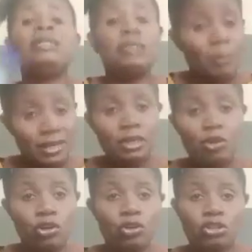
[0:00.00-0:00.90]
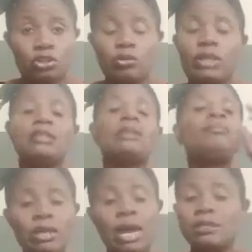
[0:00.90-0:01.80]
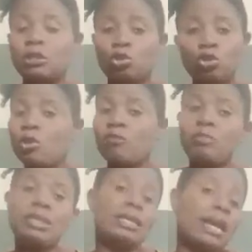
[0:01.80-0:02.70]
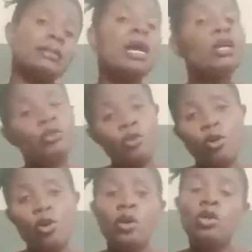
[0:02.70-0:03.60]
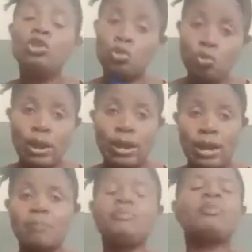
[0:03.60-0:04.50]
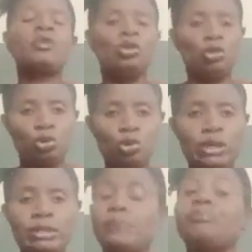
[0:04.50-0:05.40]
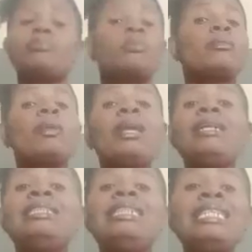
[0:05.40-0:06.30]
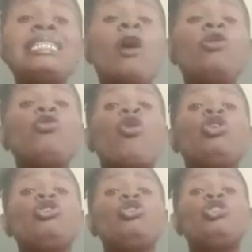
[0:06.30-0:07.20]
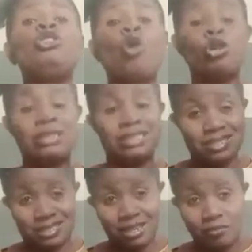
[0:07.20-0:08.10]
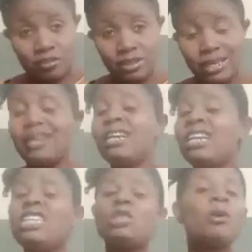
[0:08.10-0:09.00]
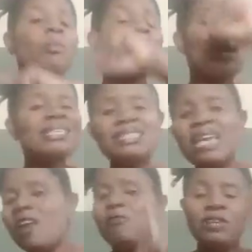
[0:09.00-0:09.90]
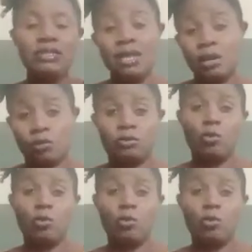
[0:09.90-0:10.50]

depending on your strength. So that's 12 midnight to 2 a.m. You do it. This is how you continue doing until 7 day. It will pass every day of